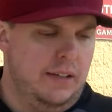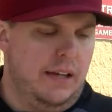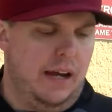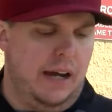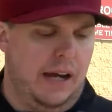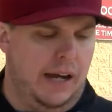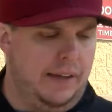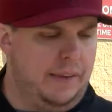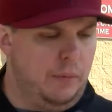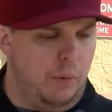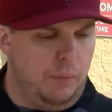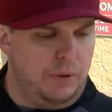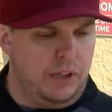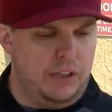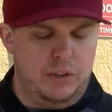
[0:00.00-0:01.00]
And then
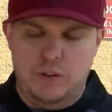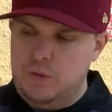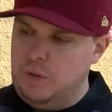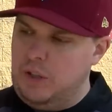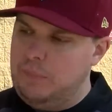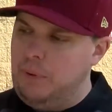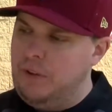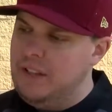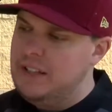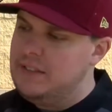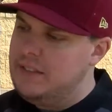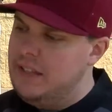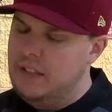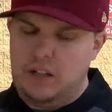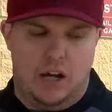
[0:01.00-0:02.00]
what we're gonna do is we're gonna pull that
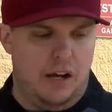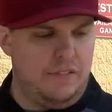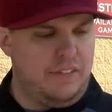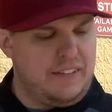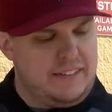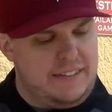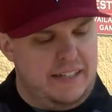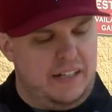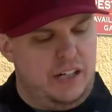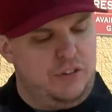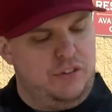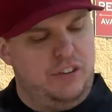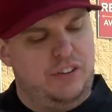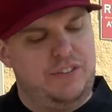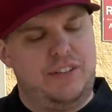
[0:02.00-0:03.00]
steak off, get our
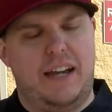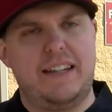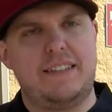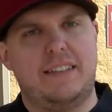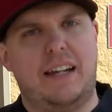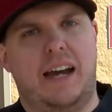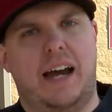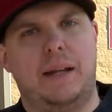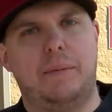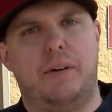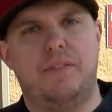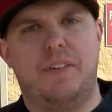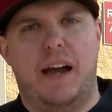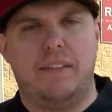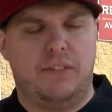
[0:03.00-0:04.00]
grill nice and hot,
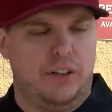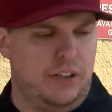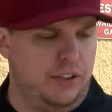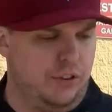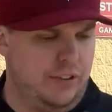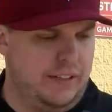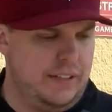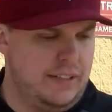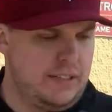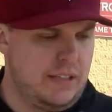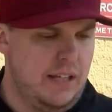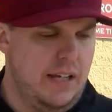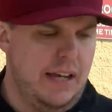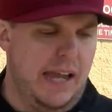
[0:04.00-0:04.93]
about 500 degrees,